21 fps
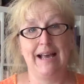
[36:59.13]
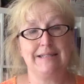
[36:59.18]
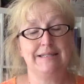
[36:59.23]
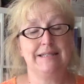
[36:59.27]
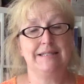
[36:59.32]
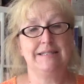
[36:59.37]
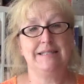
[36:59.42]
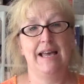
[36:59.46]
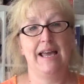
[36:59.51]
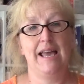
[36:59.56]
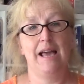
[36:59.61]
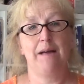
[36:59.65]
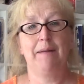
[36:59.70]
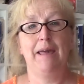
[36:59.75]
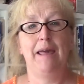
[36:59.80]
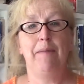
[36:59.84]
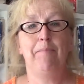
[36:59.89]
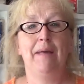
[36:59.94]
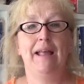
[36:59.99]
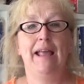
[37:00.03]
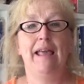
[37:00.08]
As I say, I'm
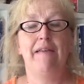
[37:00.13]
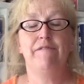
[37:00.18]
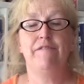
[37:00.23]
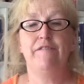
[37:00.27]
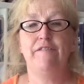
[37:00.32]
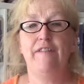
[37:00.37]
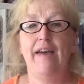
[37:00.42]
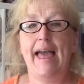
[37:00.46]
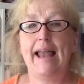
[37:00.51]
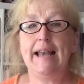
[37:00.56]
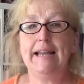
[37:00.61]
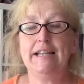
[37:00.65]
keeping it fairly